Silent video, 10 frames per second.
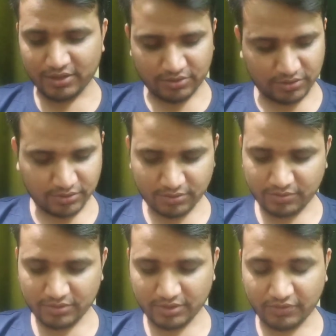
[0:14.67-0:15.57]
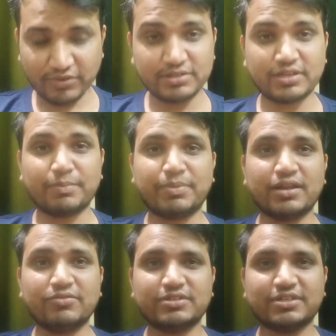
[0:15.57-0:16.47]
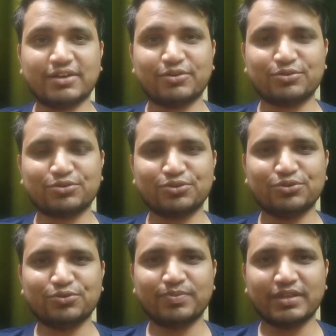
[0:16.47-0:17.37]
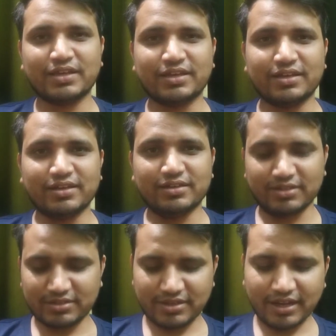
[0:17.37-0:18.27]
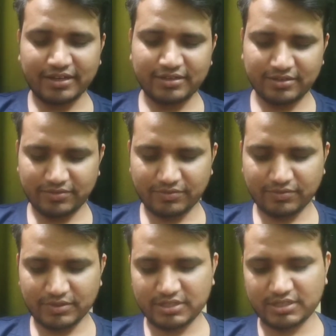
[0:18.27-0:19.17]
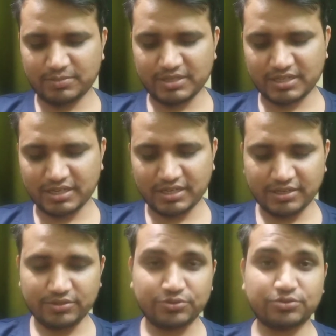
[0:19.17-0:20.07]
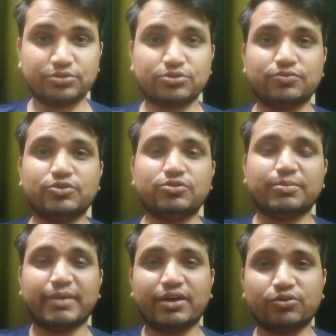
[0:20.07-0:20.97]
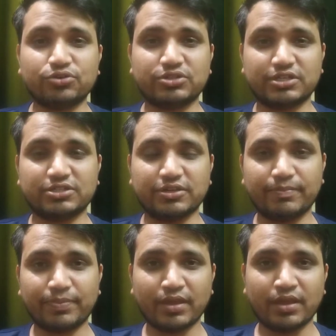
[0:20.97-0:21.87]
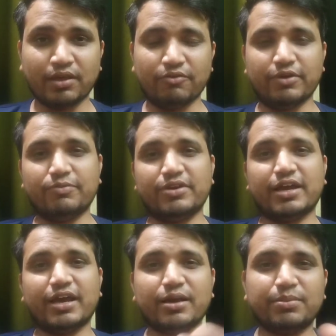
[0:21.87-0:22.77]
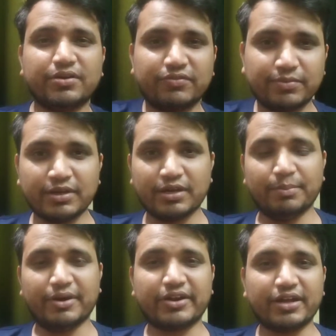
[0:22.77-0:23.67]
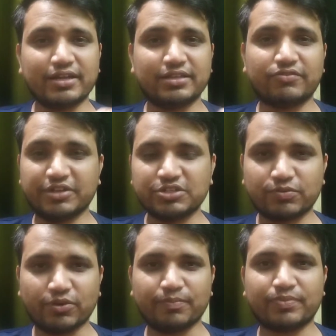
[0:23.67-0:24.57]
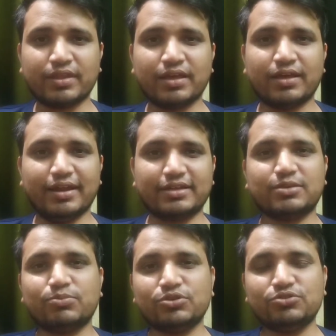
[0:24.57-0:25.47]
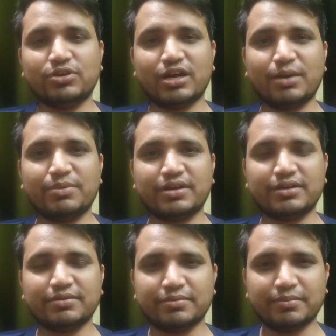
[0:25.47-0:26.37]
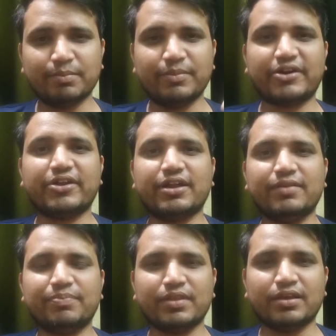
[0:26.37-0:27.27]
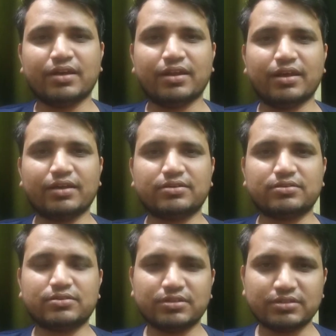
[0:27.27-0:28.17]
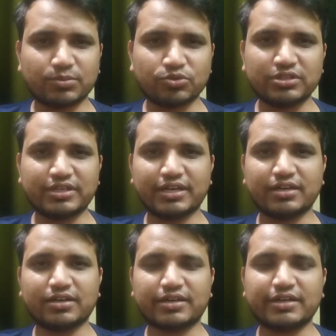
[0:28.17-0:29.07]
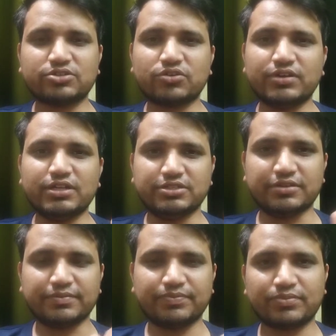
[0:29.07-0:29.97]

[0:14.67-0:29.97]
So the first sample which I want to show you is a slide which is basically used to view the microstructure when we have a material in the finished form. Like suppose you have a material, like suppose take a case of engine.